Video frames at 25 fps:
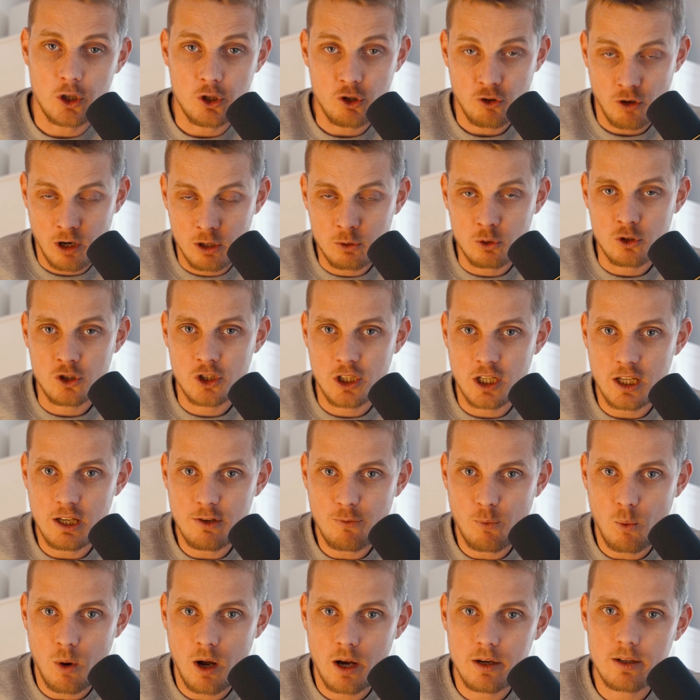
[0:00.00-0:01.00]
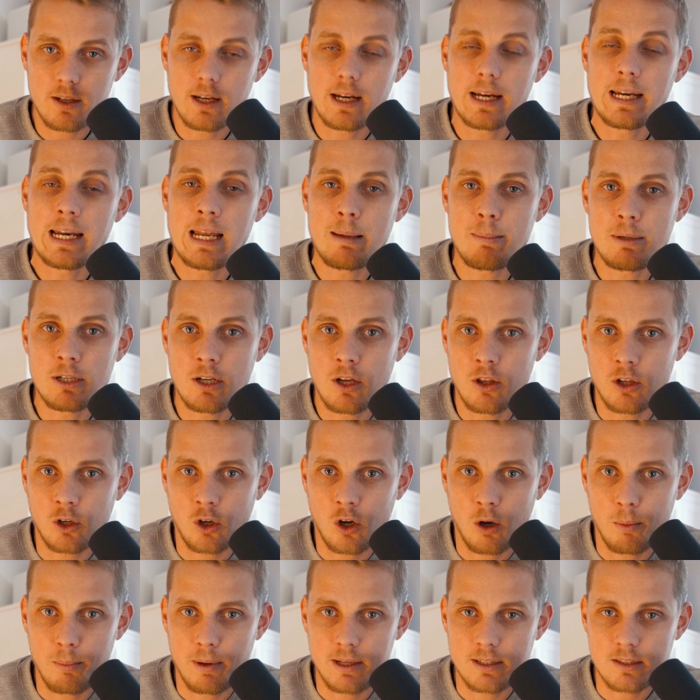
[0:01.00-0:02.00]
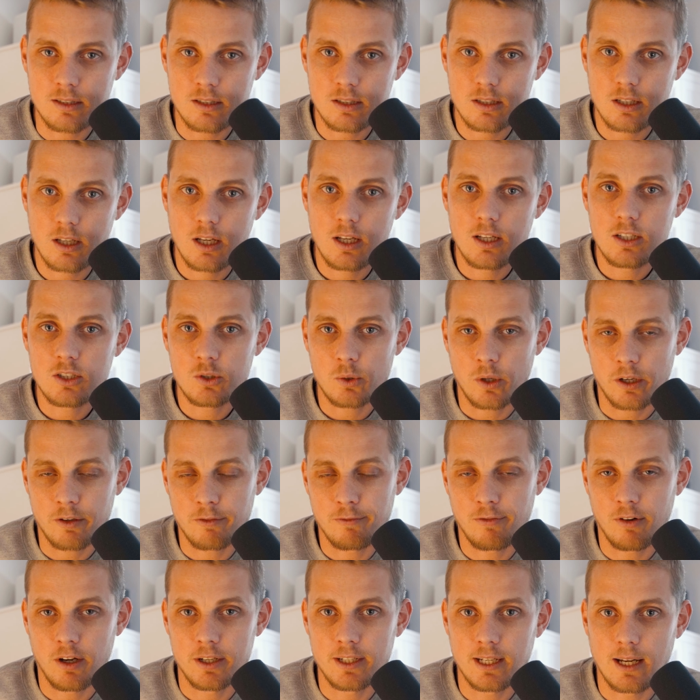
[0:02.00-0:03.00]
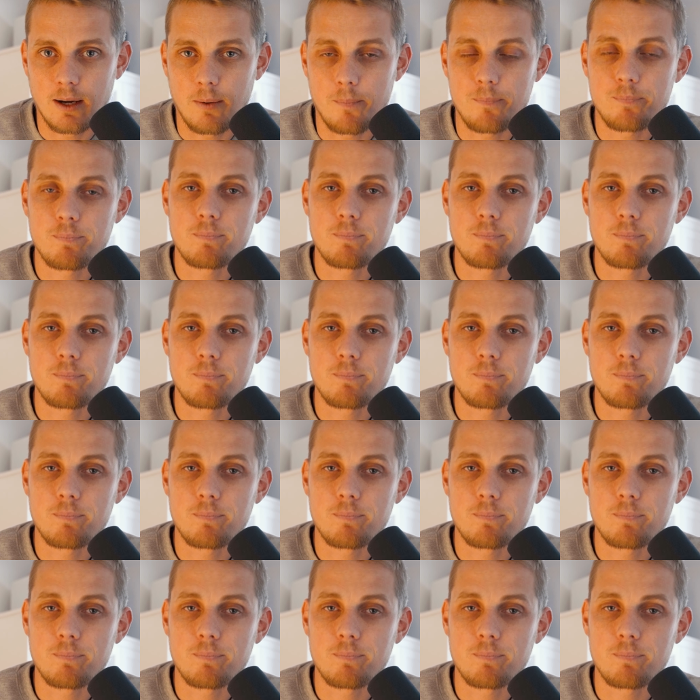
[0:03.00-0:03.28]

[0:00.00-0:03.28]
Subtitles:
you trying to achieve one? Let me know in the comments so I can find out.